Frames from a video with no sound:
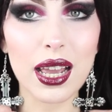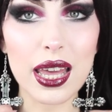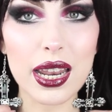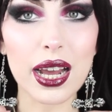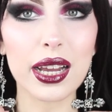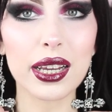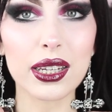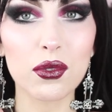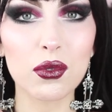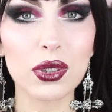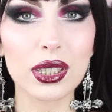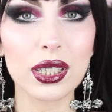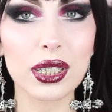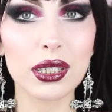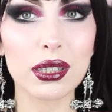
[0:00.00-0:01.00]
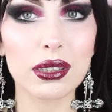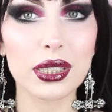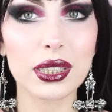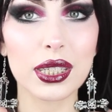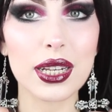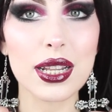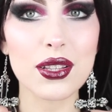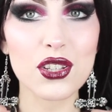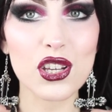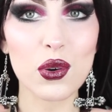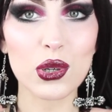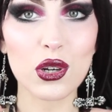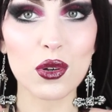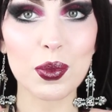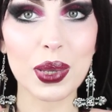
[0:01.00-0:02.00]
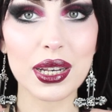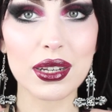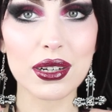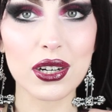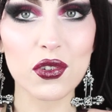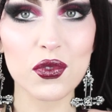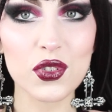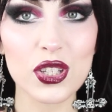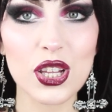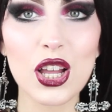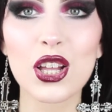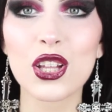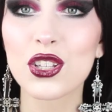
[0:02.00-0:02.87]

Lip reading: and I can really hear it, and it's going on my nerves.